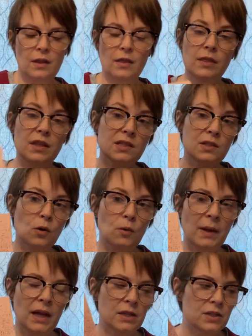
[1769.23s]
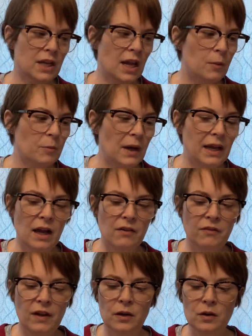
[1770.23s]
this whole page came with my
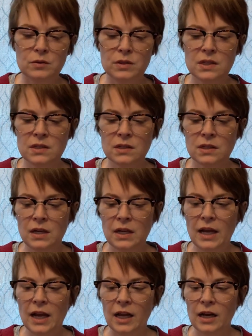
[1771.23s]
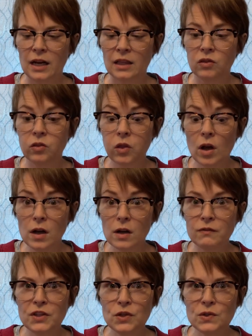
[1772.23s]
Cafe Notes. And I
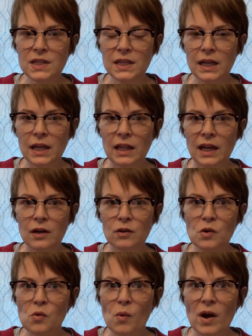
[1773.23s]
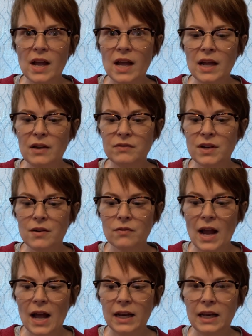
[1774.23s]
love using it. Like, I don't know why I've never
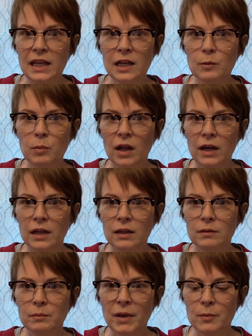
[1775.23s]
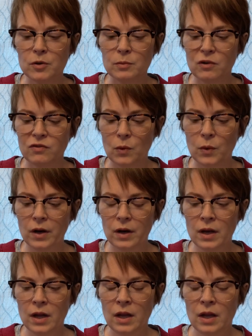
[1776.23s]
had an ink blotting paper
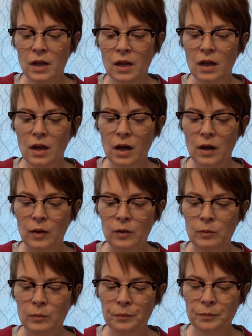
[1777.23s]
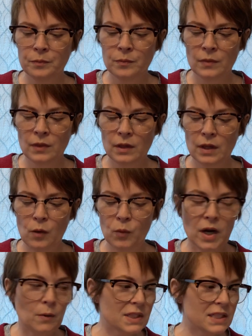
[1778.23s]
before. Um, and
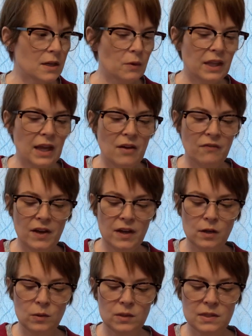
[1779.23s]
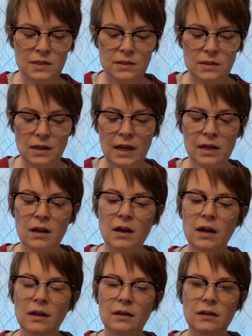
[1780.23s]
when I was done with the Cafe Notes, I
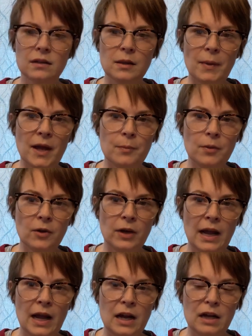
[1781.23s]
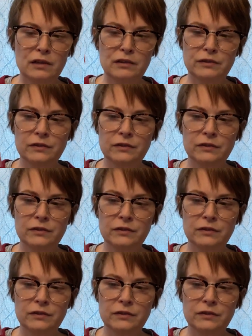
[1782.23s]
cut the paper in half,